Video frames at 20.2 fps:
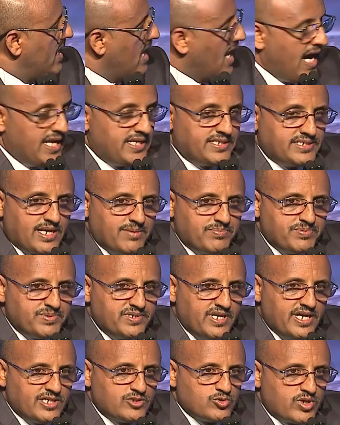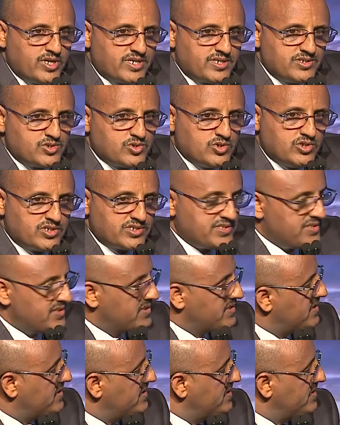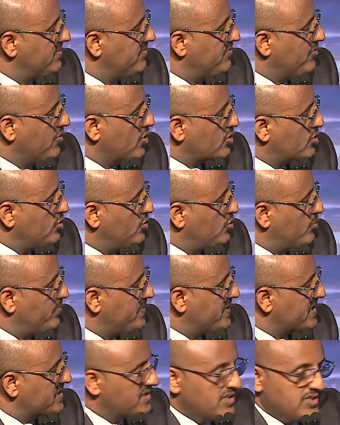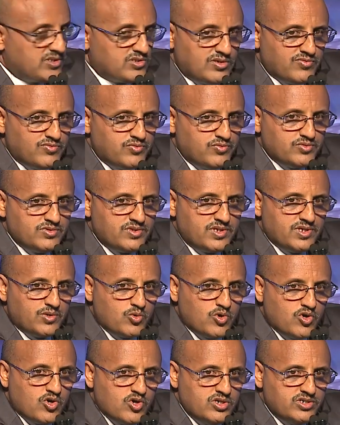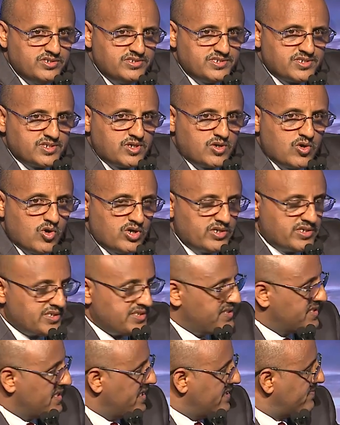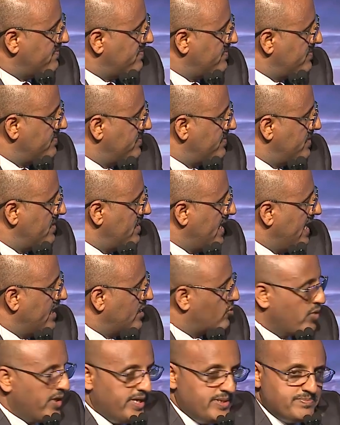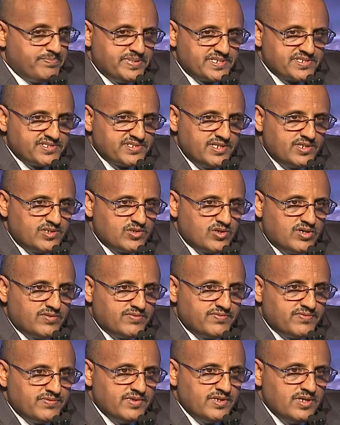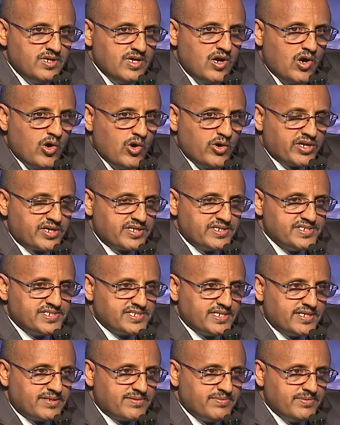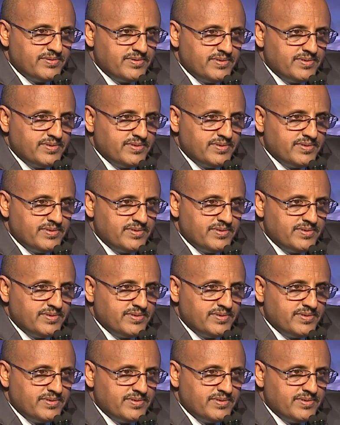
Untapped natural resources. 42% of the world's gold reserve and 12% of oil reserve,